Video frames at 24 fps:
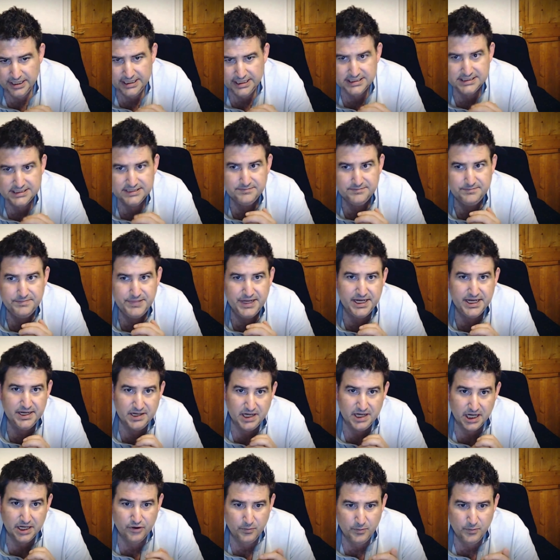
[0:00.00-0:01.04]
And it's a big
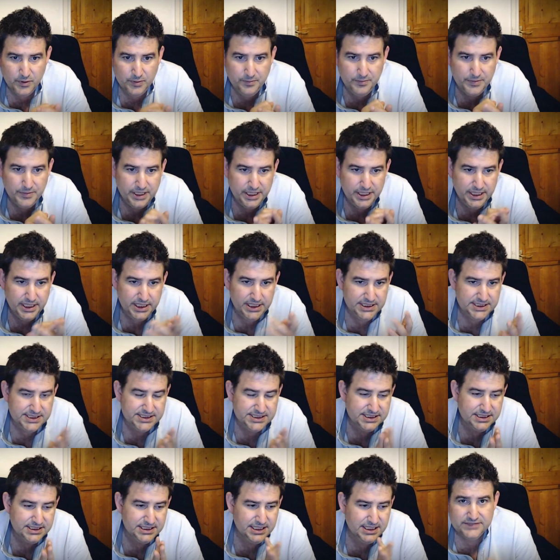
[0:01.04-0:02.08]
problem. It
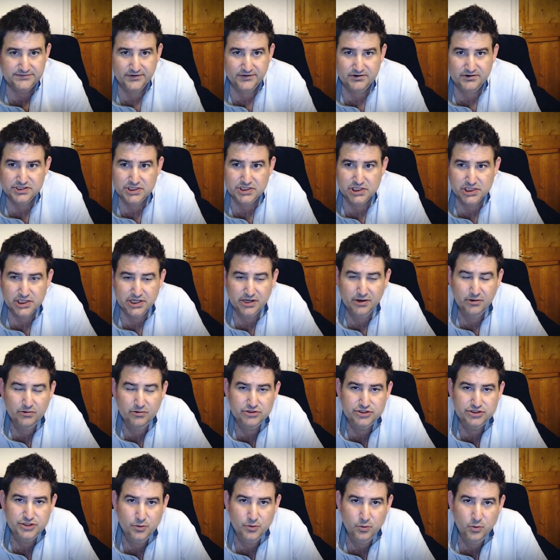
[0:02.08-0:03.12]
is, as far as our
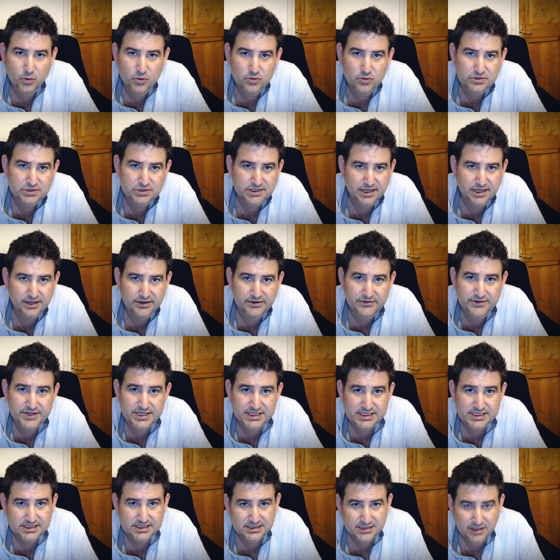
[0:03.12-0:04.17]
culture wars go,
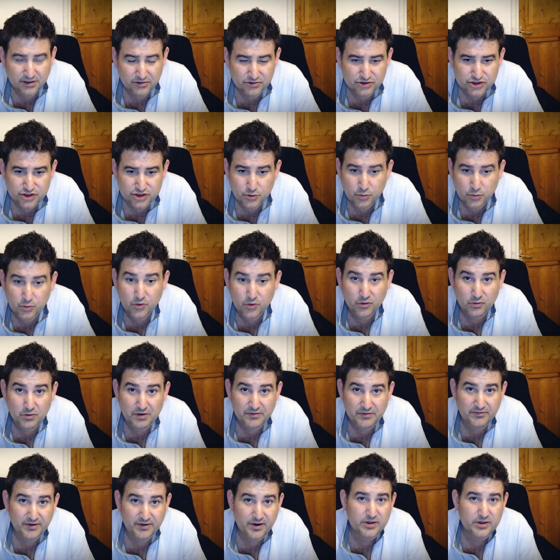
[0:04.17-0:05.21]
this culture war
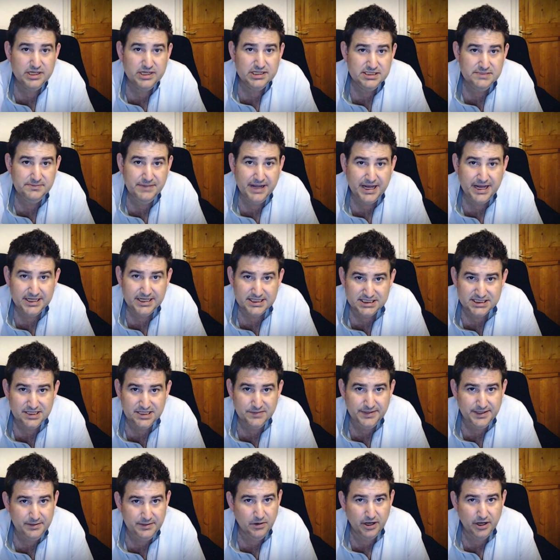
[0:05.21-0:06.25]
with wokeism has to
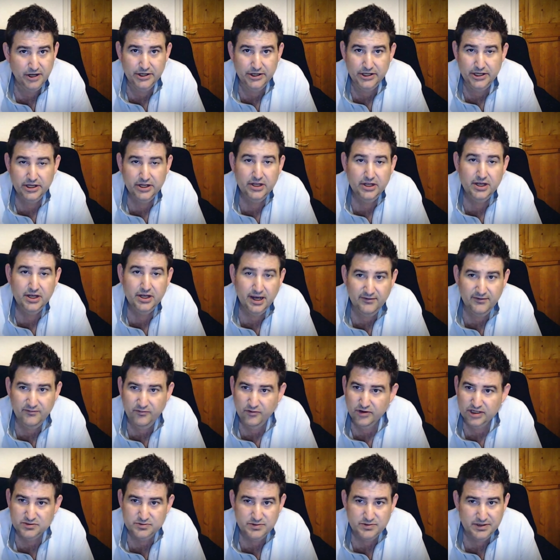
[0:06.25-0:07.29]
be won.
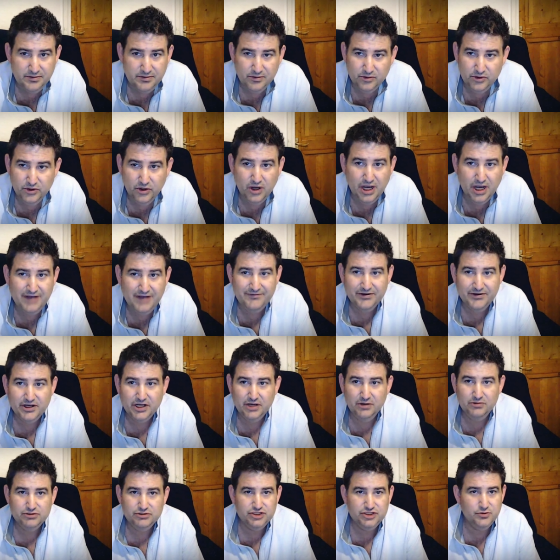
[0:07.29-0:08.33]
Otherwise, we will not have a
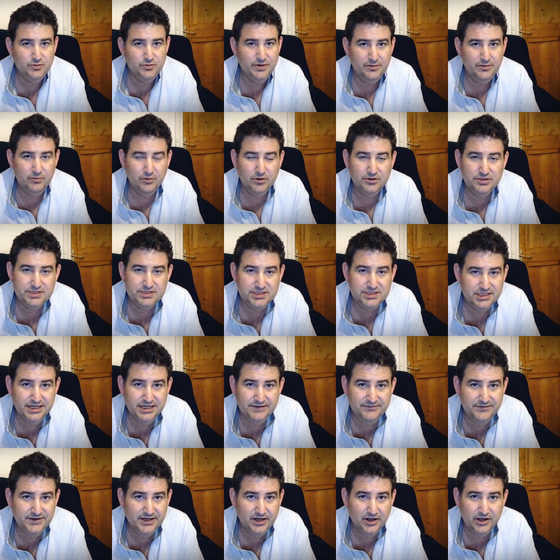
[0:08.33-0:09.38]
culture we want to
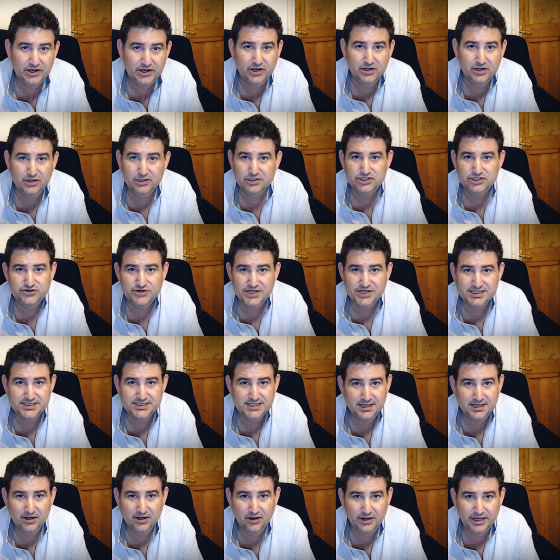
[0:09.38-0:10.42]
live in. I can't stress
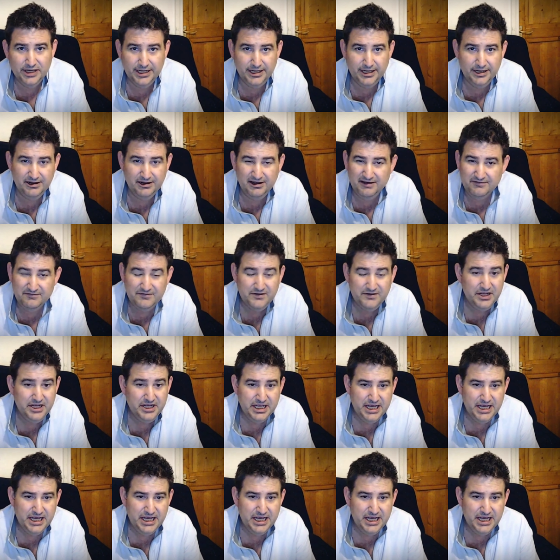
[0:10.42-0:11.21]
that highly enough.